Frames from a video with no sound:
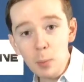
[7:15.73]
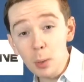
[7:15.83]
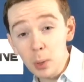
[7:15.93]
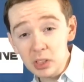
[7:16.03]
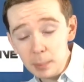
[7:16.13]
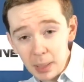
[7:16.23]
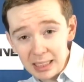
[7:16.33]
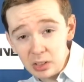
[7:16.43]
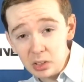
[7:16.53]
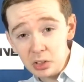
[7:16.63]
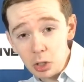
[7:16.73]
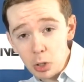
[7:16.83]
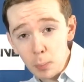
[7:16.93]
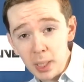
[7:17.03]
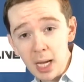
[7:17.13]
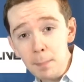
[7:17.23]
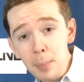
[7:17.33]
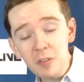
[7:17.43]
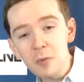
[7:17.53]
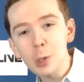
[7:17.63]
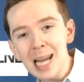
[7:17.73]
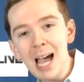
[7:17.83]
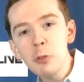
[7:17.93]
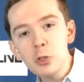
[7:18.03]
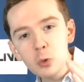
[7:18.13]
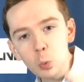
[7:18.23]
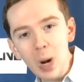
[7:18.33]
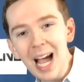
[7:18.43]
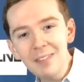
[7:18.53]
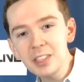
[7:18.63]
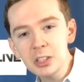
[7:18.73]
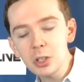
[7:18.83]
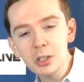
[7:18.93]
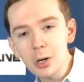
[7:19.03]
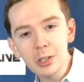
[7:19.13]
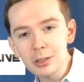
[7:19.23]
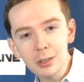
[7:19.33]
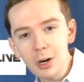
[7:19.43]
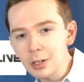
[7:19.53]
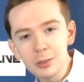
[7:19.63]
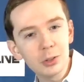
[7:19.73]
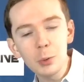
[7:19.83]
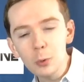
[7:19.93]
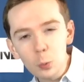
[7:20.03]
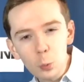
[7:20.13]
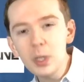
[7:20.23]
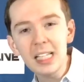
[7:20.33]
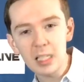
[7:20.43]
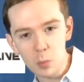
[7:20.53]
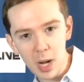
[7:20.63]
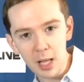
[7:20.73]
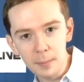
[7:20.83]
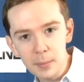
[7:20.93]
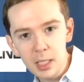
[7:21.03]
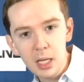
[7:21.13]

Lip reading: More multiplexes will start opening up. But for now, the drive-ins are doing really well.